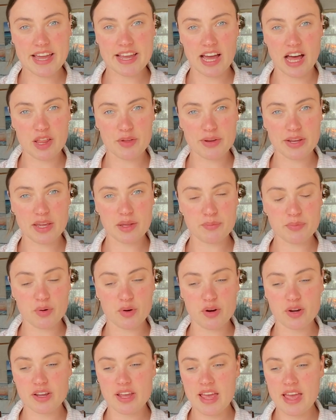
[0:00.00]
coloring in
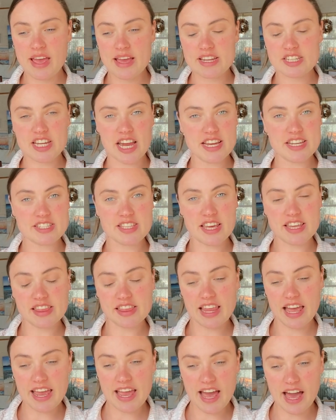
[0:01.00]
book, change the
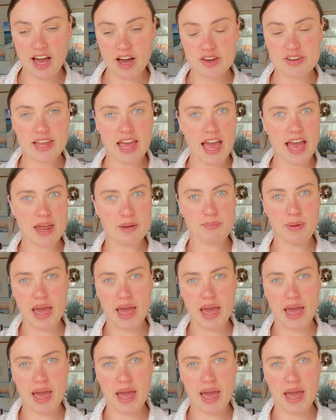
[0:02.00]
layout, add